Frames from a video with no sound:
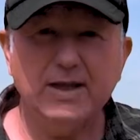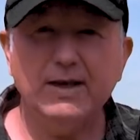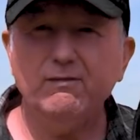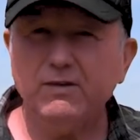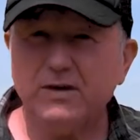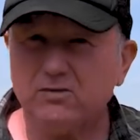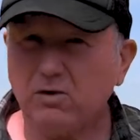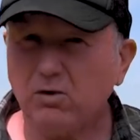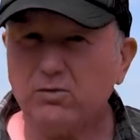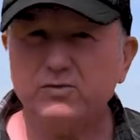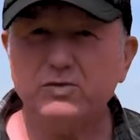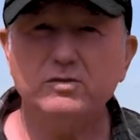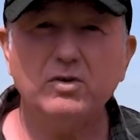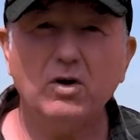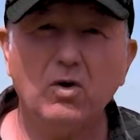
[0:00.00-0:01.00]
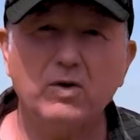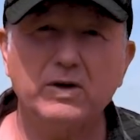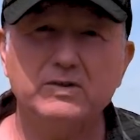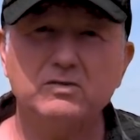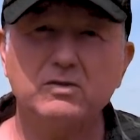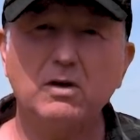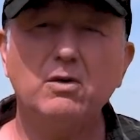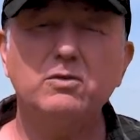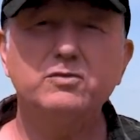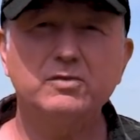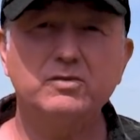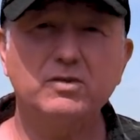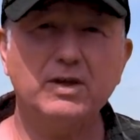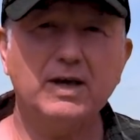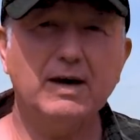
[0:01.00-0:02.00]
If there's lots of targets closer
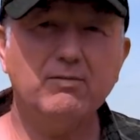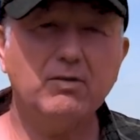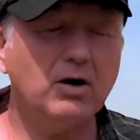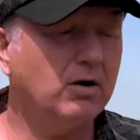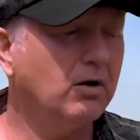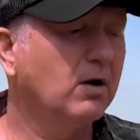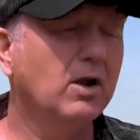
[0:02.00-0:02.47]
together,